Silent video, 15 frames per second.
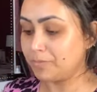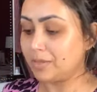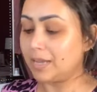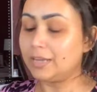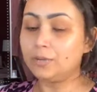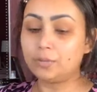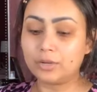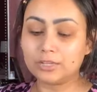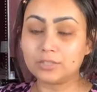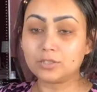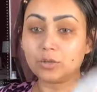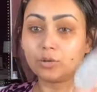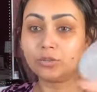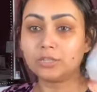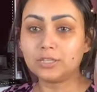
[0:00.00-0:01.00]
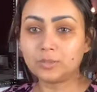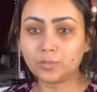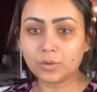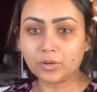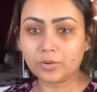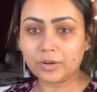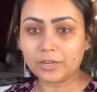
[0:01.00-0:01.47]
Anyway, so this
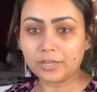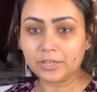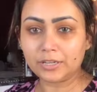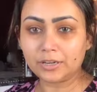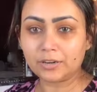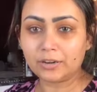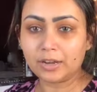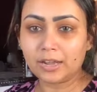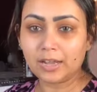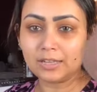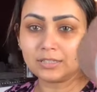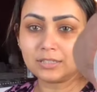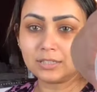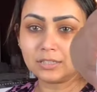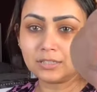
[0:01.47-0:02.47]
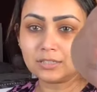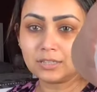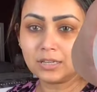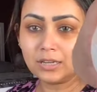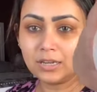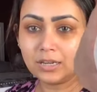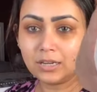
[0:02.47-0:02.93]
one right here has this
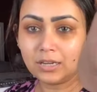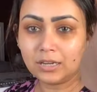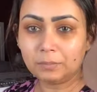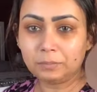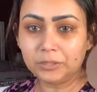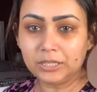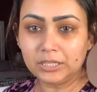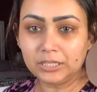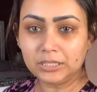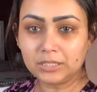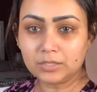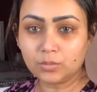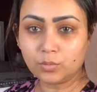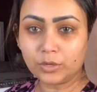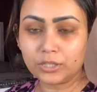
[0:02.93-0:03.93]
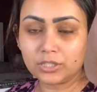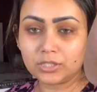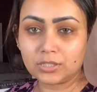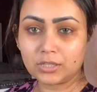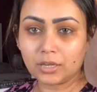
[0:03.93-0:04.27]
beads which